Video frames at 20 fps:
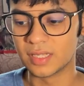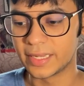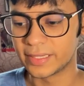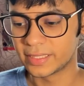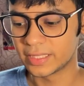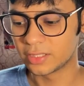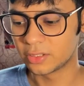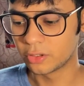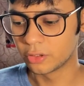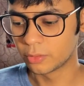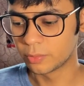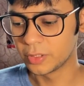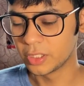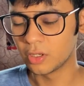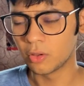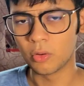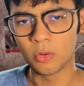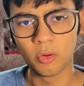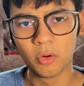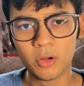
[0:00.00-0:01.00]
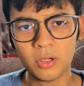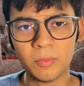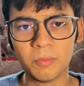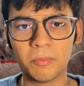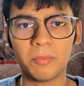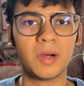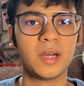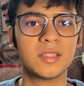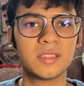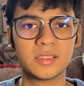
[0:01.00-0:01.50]
Like, it took me a whole
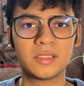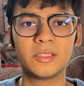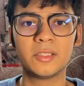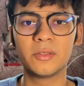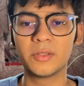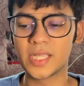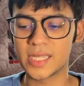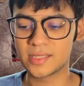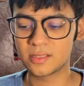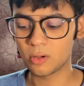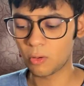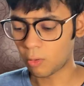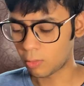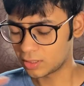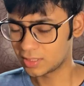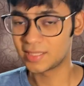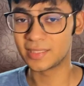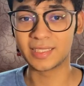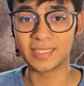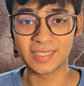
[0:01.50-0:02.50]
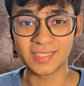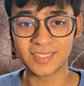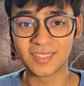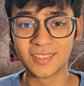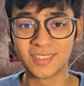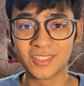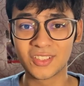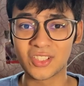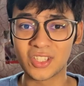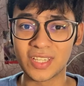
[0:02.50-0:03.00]
month to get all the
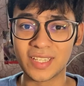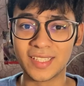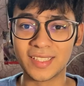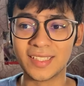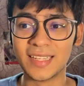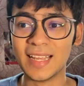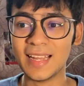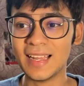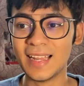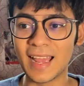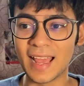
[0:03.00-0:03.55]
research in